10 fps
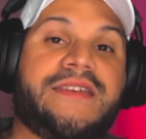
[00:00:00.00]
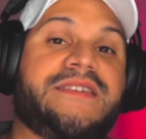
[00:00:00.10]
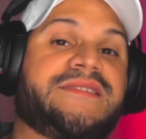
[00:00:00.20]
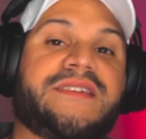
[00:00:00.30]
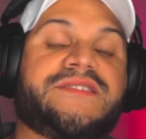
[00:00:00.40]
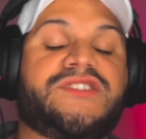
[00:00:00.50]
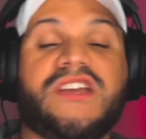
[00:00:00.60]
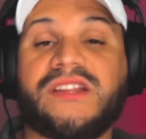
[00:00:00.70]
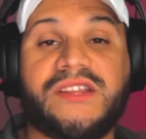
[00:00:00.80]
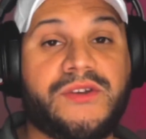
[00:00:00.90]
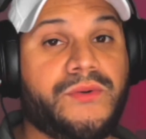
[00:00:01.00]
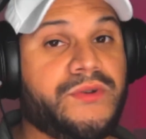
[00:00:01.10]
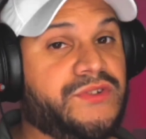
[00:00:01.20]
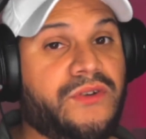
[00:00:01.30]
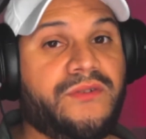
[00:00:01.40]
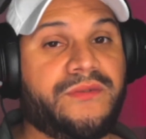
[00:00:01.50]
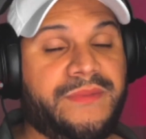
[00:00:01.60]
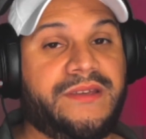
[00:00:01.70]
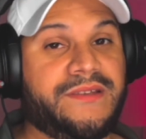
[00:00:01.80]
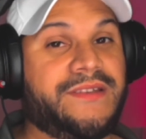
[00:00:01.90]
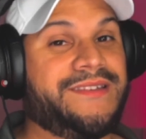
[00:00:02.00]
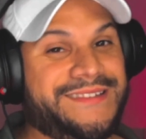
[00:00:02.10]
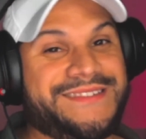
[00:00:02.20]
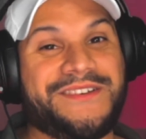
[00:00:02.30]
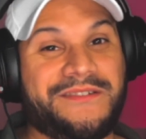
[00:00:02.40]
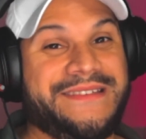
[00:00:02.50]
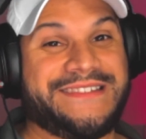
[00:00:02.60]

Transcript: E6 Jingliu is going to be